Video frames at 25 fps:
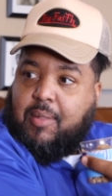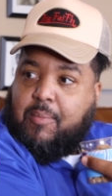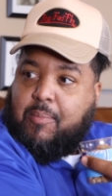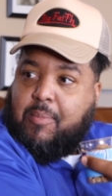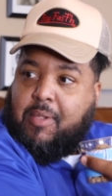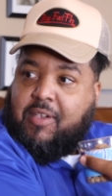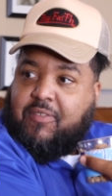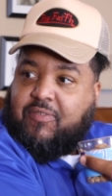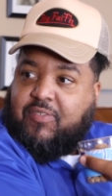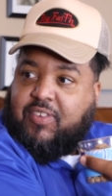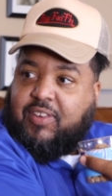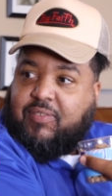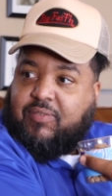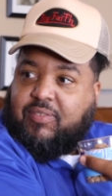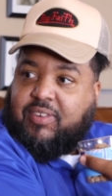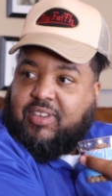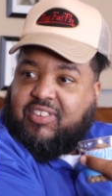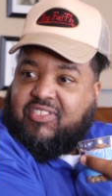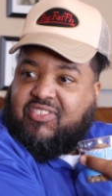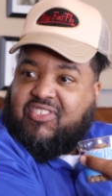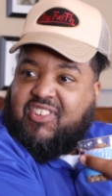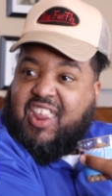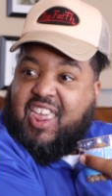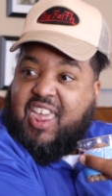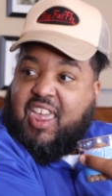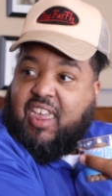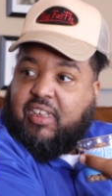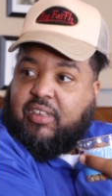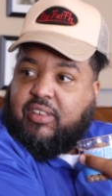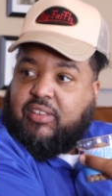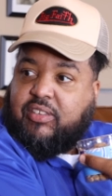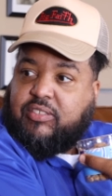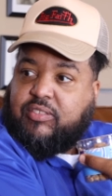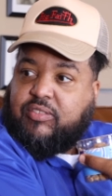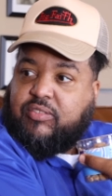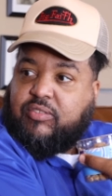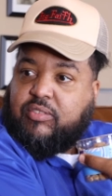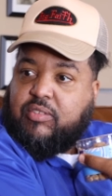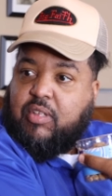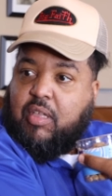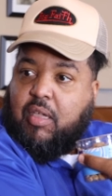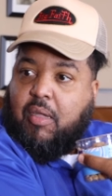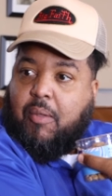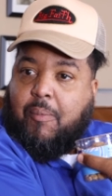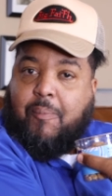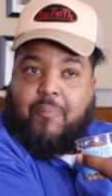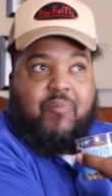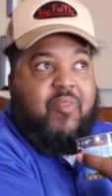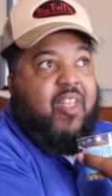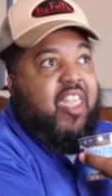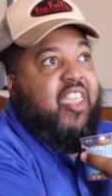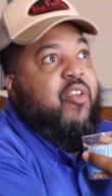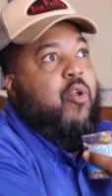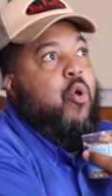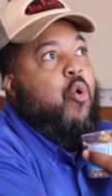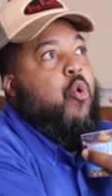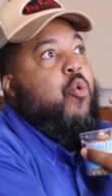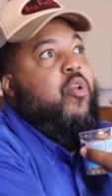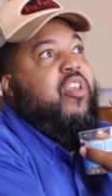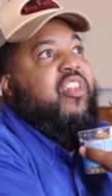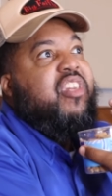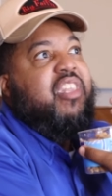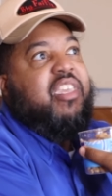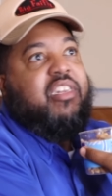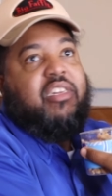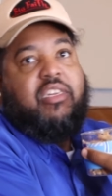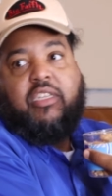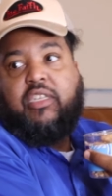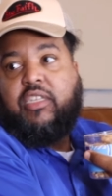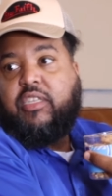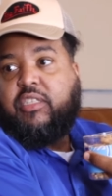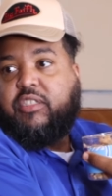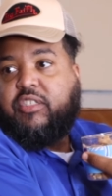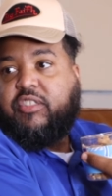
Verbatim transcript: My favorite snack. I always like to eat